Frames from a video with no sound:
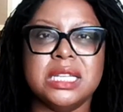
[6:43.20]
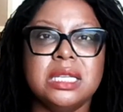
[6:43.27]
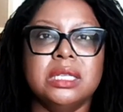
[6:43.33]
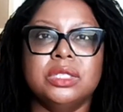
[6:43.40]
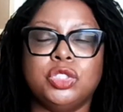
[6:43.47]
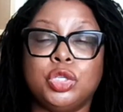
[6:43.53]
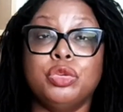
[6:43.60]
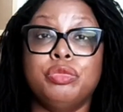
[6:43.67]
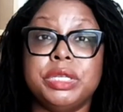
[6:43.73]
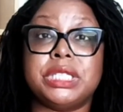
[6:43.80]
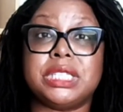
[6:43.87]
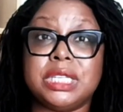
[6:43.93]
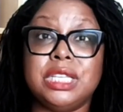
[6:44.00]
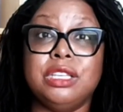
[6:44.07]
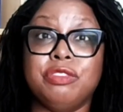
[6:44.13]
to
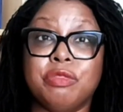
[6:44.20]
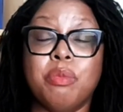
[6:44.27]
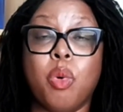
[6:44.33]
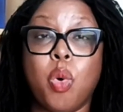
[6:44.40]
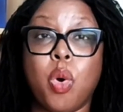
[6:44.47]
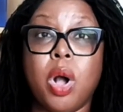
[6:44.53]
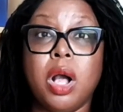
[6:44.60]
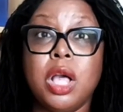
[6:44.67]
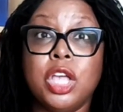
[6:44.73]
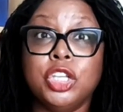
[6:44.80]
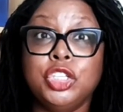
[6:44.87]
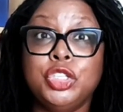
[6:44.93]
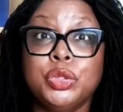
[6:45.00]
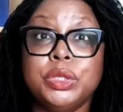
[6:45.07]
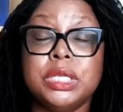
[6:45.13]
receive more.
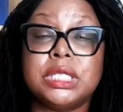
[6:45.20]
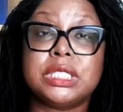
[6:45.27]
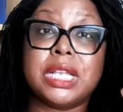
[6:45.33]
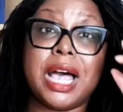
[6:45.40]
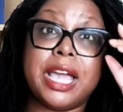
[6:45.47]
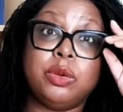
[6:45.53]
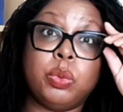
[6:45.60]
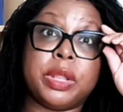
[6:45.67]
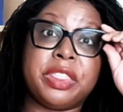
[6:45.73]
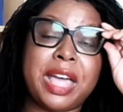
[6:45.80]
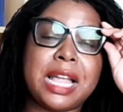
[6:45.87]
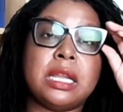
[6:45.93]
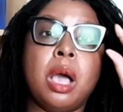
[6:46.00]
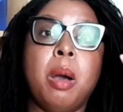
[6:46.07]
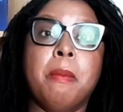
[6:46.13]
You decide what
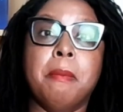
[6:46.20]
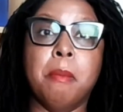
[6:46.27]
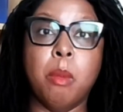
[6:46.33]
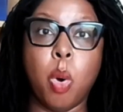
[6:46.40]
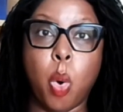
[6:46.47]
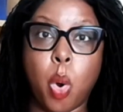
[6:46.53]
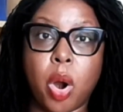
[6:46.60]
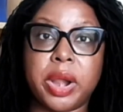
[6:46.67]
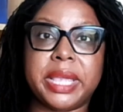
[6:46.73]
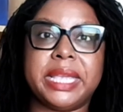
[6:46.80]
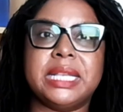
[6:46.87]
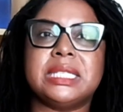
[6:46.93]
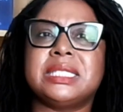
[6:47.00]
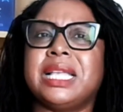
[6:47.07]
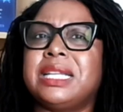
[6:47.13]
that more
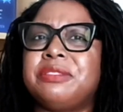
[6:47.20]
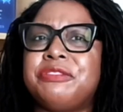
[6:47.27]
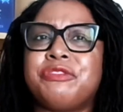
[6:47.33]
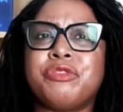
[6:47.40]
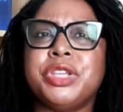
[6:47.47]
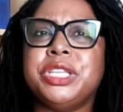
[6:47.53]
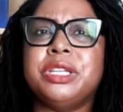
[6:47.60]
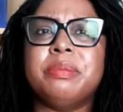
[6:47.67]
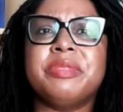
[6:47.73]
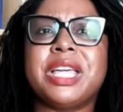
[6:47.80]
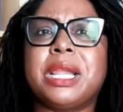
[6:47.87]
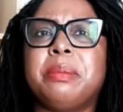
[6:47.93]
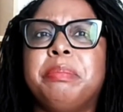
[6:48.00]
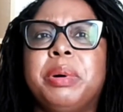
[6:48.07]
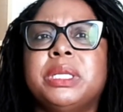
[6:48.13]
is, that freedom, that
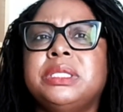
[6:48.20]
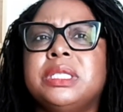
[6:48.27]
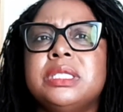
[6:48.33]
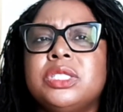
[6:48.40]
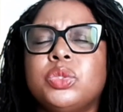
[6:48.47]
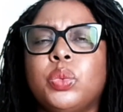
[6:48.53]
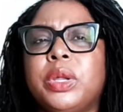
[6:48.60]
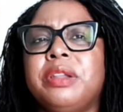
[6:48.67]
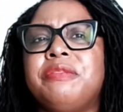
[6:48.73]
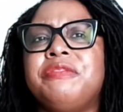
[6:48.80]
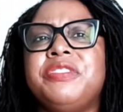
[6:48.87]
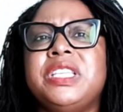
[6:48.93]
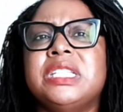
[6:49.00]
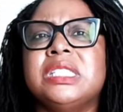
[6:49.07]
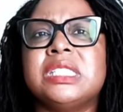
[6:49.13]
abundance, what it
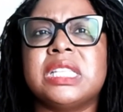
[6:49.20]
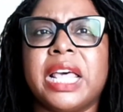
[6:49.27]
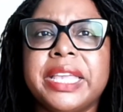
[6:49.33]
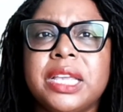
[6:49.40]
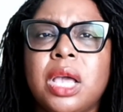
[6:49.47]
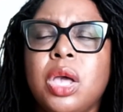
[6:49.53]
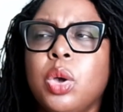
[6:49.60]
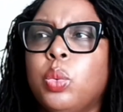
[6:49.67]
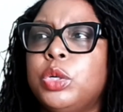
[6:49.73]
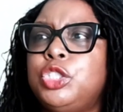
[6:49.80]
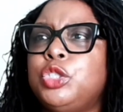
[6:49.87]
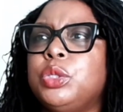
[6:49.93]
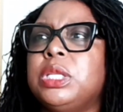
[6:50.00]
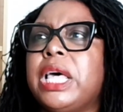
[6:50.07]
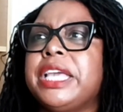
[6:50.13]
feels like, what
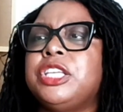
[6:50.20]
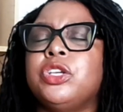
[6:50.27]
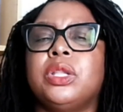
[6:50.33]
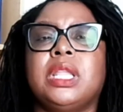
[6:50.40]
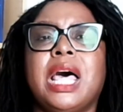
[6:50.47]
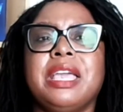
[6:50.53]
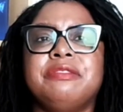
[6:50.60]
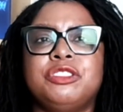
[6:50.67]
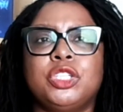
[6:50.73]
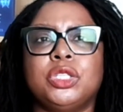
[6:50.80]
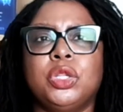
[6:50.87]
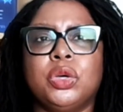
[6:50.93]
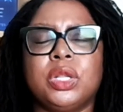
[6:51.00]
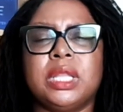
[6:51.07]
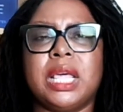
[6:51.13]
you'd like your life to
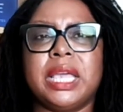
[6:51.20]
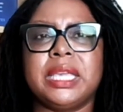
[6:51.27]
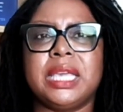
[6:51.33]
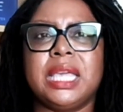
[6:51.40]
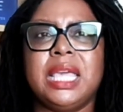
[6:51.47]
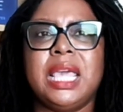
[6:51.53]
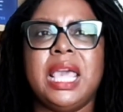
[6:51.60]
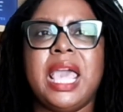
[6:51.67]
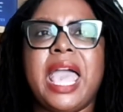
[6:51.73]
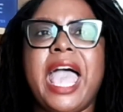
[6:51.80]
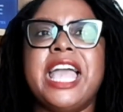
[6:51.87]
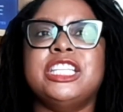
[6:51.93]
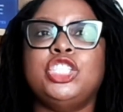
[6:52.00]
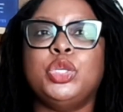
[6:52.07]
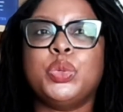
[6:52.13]
look like.
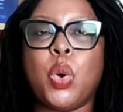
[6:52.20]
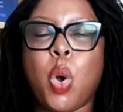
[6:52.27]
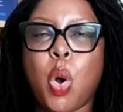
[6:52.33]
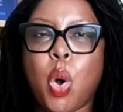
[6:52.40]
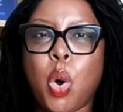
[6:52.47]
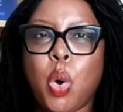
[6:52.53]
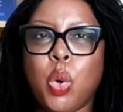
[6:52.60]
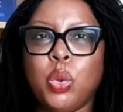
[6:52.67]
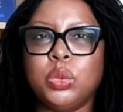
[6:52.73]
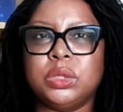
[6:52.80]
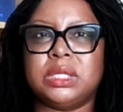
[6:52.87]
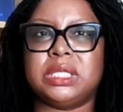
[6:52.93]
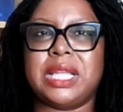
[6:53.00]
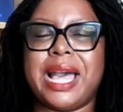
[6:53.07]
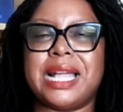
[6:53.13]
And you hold
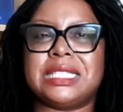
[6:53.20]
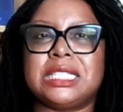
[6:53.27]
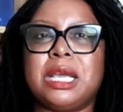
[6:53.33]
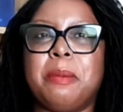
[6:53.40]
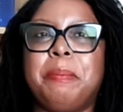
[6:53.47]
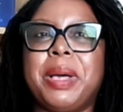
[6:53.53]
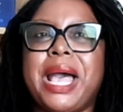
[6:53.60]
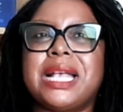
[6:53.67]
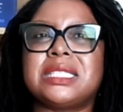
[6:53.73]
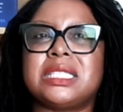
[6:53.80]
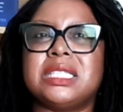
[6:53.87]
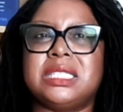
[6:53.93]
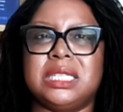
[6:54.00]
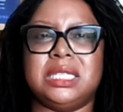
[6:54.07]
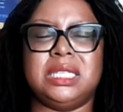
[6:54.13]
that
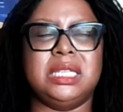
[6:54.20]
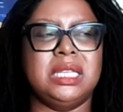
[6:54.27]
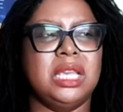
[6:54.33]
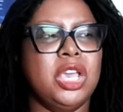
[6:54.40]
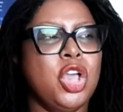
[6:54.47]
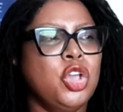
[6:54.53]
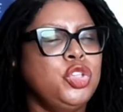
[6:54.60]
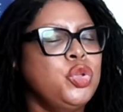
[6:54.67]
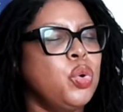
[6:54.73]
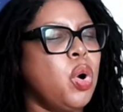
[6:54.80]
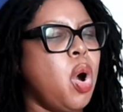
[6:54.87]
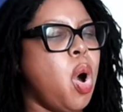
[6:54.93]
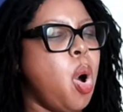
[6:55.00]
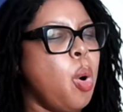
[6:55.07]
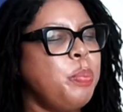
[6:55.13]
capacity. You
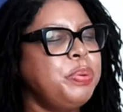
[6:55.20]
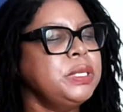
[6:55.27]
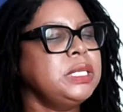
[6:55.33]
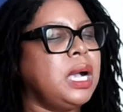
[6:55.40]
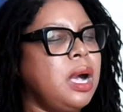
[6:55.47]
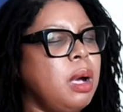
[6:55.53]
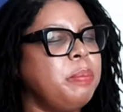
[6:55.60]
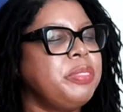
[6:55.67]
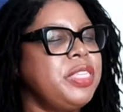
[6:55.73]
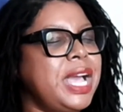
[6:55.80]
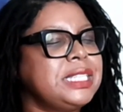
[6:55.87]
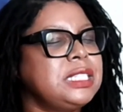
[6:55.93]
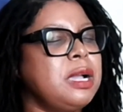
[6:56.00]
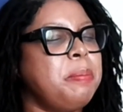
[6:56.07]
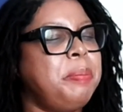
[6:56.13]
open up
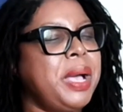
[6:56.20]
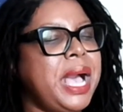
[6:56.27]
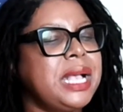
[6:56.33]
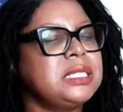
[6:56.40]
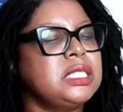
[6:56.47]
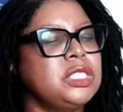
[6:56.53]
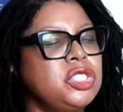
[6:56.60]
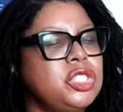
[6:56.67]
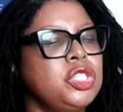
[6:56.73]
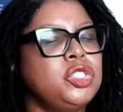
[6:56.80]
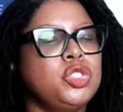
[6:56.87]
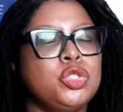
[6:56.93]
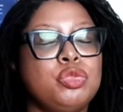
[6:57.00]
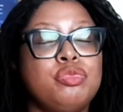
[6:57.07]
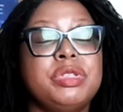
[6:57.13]
that capacity
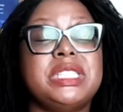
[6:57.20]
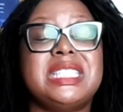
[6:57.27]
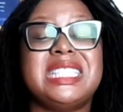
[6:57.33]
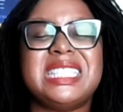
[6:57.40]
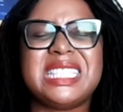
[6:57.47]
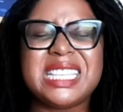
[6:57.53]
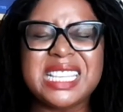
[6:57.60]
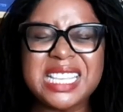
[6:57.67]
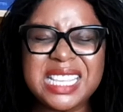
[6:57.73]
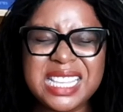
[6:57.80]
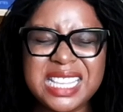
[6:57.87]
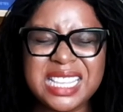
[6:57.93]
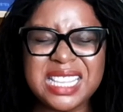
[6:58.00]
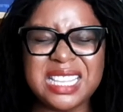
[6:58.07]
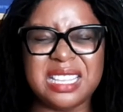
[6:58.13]
to
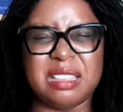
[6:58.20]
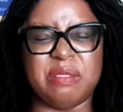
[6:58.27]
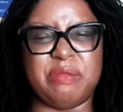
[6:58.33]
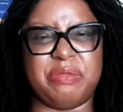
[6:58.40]
receive